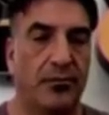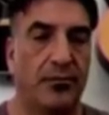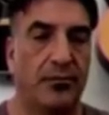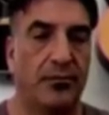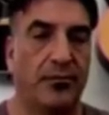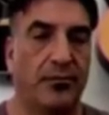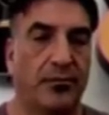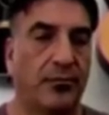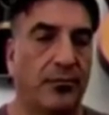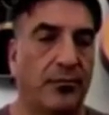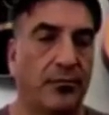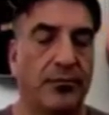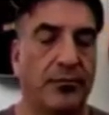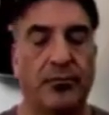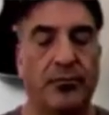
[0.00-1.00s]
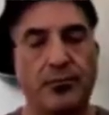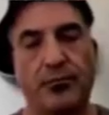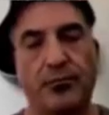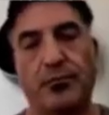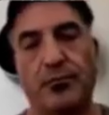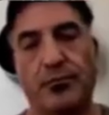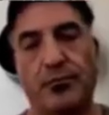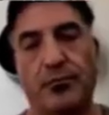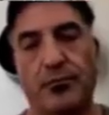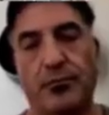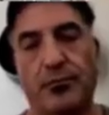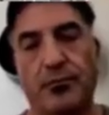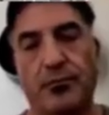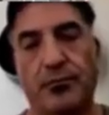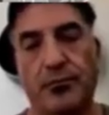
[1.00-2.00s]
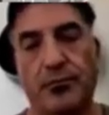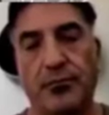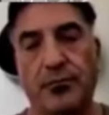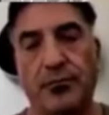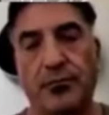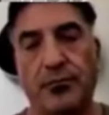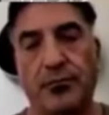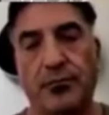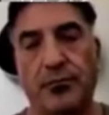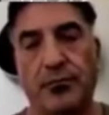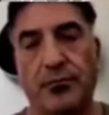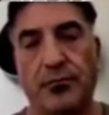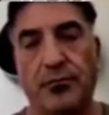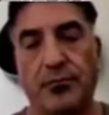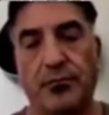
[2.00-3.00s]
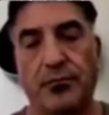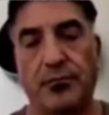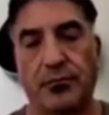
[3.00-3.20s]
This person isn't speaking.